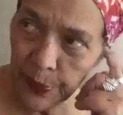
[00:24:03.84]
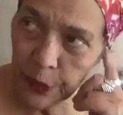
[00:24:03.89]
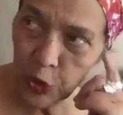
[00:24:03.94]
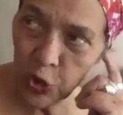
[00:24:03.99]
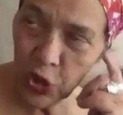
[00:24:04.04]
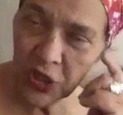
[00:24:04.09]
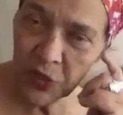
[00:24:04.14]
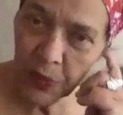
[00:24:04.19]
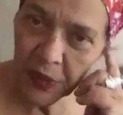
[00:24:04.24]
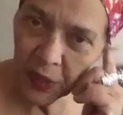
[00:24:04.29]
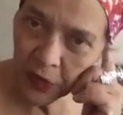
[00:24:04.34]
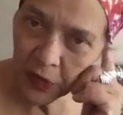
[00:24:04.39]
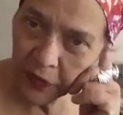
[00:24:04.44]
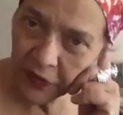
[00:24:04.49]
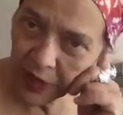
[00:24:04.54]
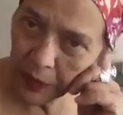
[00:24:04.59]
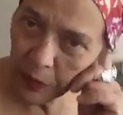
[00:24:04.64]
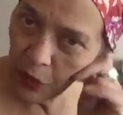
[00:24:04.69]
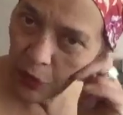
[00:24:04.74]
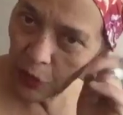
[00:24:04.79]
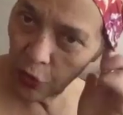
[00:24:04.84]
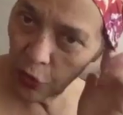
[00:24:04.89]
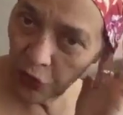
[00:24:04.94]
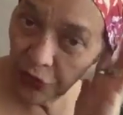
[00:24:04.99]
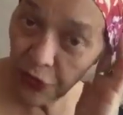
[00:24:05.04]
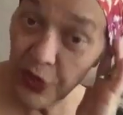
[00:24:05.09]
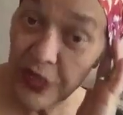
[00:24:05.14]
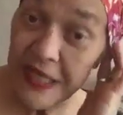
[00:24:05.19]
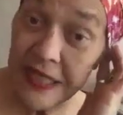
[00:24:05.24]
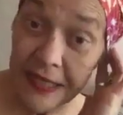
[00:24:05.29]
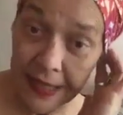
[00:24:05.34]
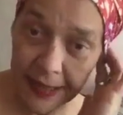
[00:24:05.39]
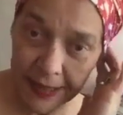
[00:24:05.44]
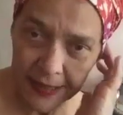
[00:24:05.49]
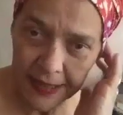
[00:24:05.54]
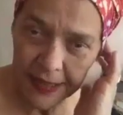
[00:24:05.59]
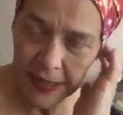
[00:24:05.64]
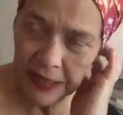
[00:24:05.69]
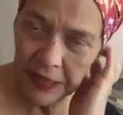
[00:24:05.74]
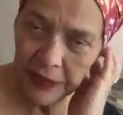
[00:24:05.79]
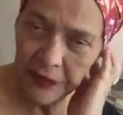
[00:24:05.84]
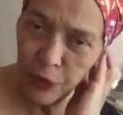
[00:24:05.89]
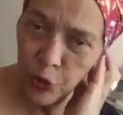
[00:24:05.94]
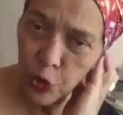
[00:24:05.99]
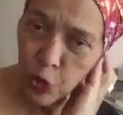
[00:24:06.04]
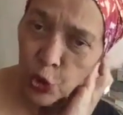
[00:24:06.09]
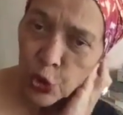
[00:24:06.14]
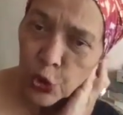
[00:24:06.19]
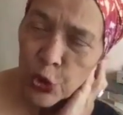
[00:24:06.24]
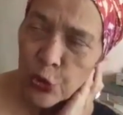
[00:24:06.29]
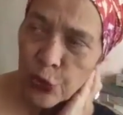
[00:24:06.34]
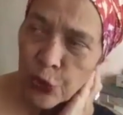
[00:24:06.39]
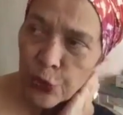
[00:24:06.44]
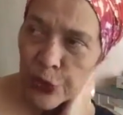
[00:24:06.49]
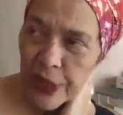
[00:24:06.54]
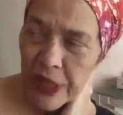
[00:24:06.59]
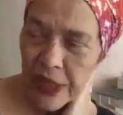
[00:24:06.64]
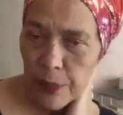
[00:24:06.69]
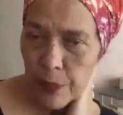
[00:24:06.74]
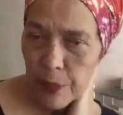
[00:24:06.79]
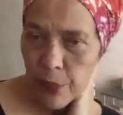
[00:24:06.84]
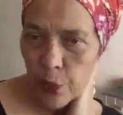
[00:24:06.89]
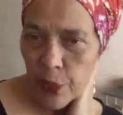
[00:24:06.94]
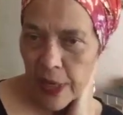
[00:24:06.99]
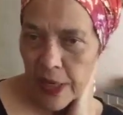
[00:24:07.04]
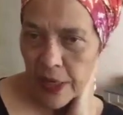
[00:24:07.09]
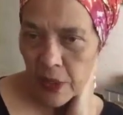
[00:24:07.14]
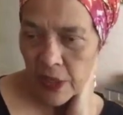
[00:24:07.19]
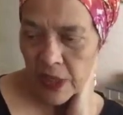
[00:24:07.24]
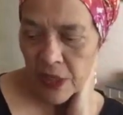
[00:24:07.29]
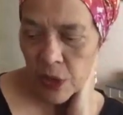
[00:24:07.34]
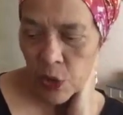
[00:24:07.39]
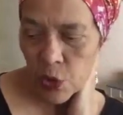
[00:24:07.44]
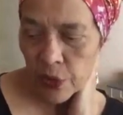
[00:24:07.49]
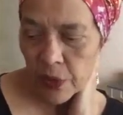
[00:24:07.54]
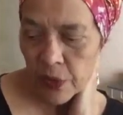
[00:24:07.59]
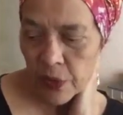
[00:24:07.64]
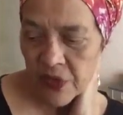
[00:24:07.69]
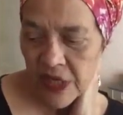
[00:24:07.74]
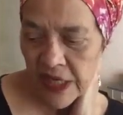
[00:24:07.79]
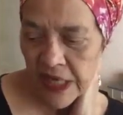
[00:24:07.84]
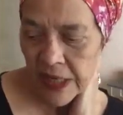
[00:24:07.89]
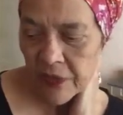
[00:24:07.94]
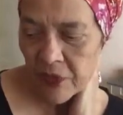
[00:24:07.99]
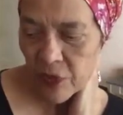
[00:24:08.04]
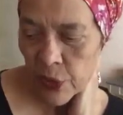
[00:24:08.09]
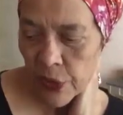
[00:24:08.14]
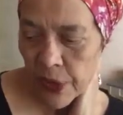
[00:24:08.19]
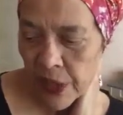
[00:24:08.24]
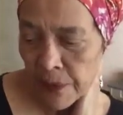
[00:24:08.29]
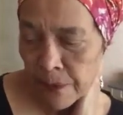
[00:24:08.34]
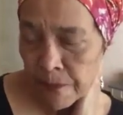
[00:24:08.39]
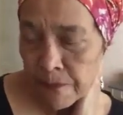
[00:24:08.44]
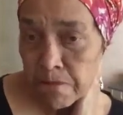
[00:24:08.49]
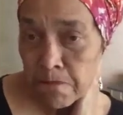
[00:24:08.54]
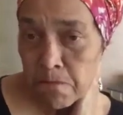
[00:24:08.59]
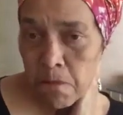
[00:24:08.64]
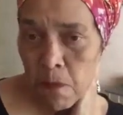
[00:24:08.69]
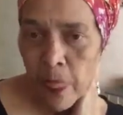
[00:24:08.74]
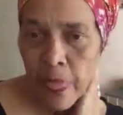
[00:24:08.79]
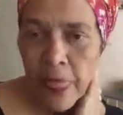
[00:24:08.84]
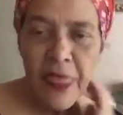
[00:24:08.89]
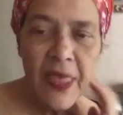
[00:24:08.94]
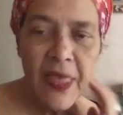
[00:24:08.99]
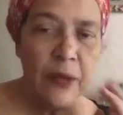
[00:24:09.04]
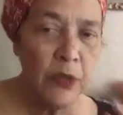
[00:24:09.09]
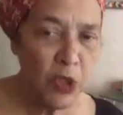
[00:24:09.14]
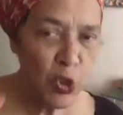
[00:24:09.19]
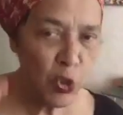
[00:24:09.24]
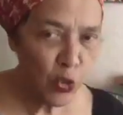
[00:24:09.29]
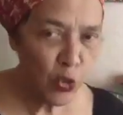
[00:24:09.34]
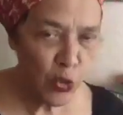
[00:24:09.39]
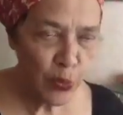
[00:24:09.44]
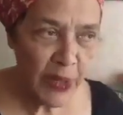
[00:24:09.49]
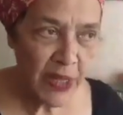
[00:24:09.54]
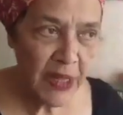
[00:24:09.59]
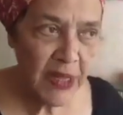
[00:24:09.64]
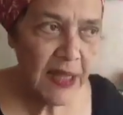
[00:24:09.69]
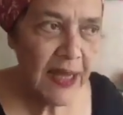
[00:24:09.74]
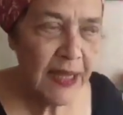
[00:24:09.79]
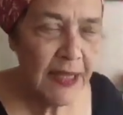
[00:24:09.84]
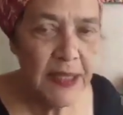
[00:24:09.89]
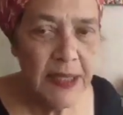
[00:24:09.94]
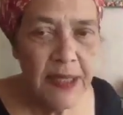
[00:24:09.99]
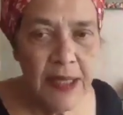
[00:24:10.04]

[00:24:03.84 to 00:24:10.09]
just because of that, for instance, if you don't know really well the history of slavery, there is a woman that